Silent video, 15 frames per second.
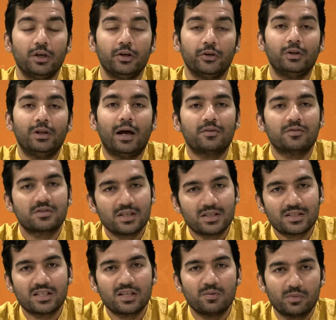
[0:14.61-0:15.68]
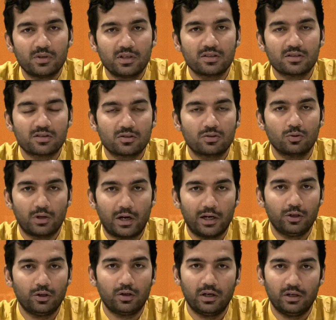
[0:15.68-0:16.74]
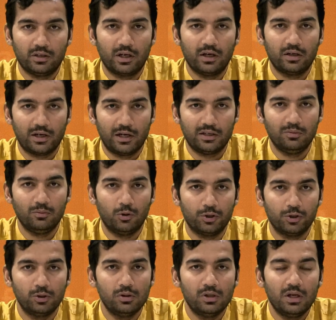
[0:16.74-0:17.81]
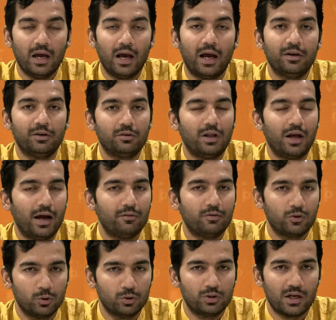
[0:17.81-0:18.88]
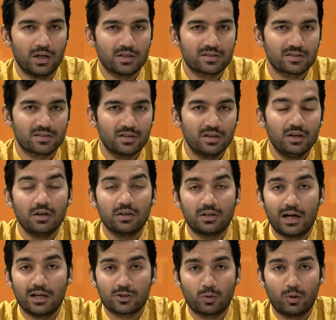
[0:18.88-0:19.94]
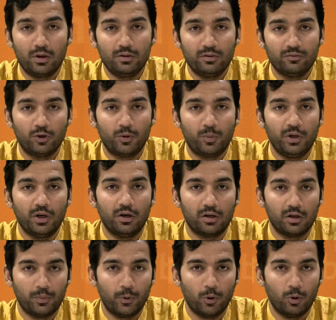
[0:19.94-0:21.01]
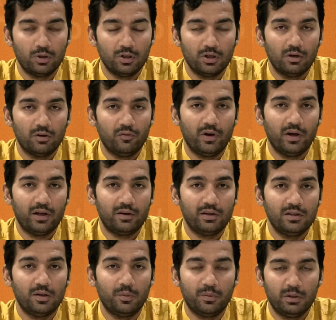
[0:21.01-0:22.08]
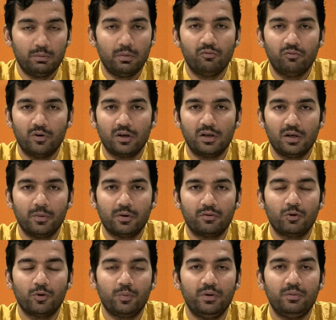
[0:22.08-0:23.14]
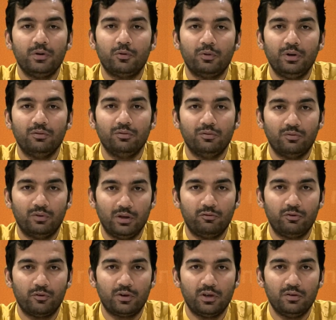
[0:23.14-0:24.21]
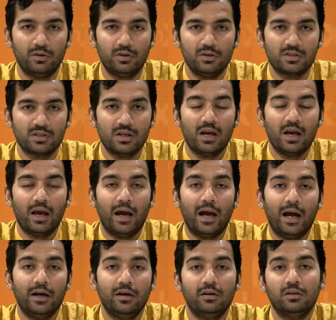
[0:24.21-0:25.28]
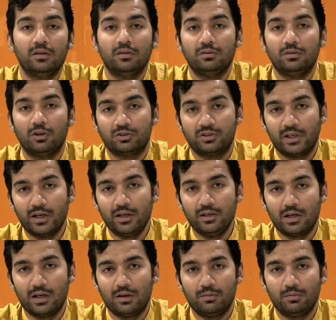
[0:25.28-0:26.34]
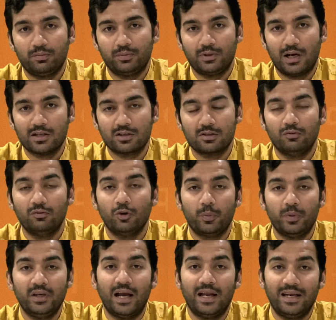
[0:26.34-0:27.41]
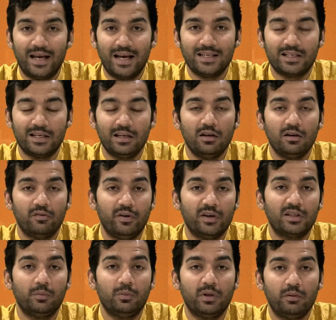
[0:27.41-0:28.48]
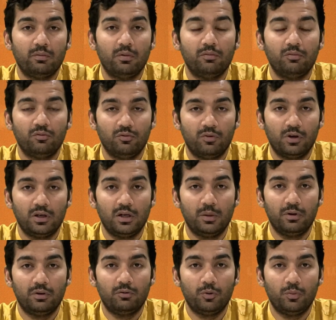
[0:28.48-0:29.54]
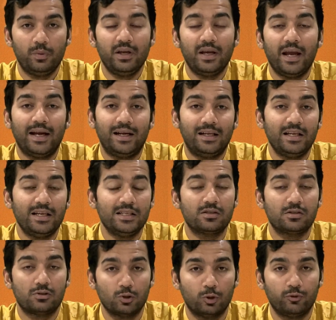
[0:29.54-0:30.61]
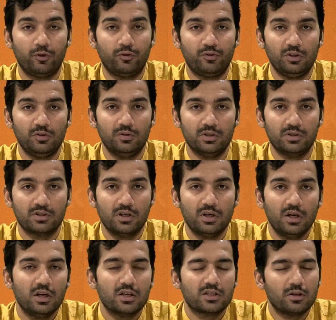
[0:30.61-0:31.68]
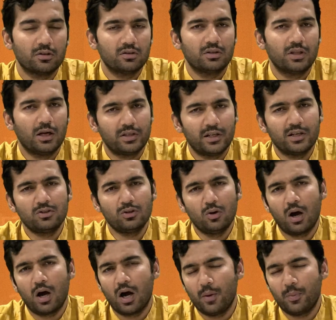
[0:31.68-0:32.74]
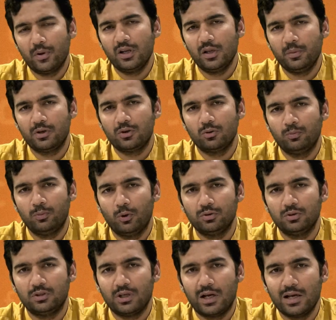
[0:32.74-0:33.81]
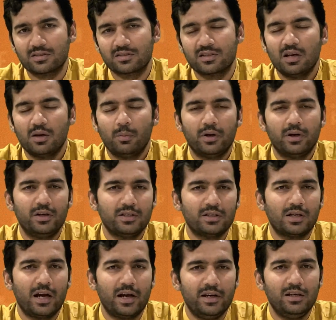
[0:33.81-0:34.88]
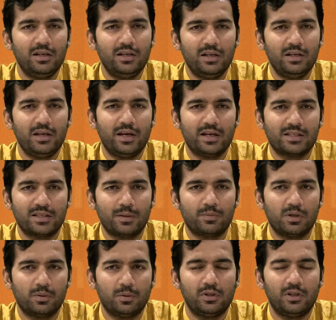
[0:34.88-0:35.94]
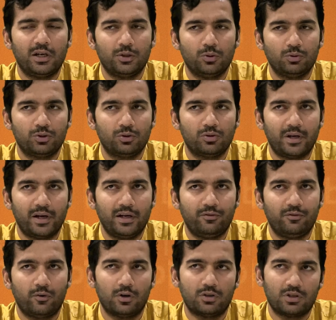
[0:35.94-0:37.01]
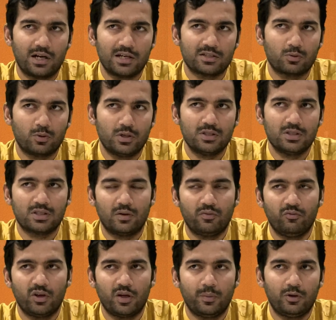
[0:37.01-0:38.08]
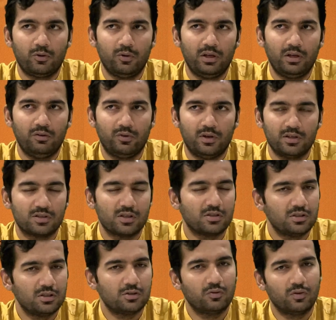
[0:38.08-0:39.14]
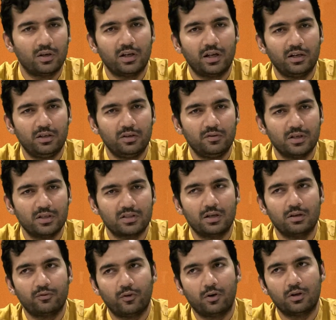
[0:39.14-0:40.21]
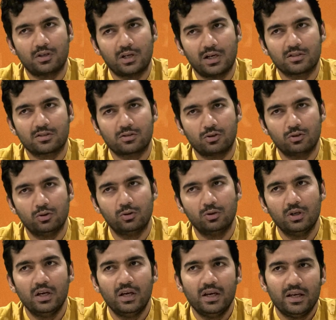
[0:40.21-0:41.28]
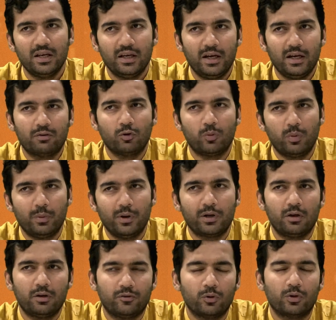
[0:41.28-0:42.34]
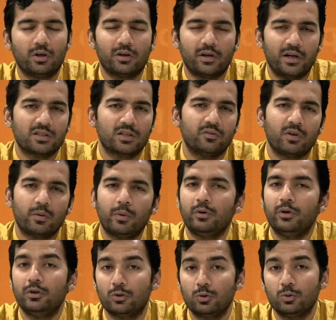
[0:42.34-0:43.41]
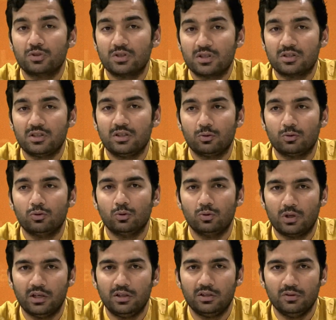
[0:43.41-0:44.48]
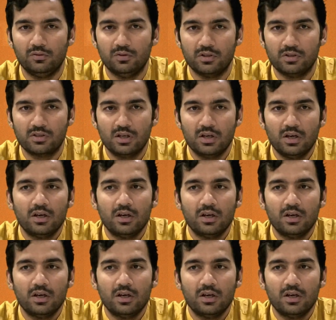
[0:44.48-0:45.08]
You will have 60 minutes to write your entire writing module, and it will have two tasks. Task 1 would be a report wherein the minimum word limit would be between 150 words, and the second task would be an essay where the minimum word limit would be at least 250 words. So now there is no upper limit to both the tasks, but it is ideally acceptable that you should write for task 1 somewhere between 160 to 190 words, and for task 2 it would be better if you can write somewhere between 260 to 290 words.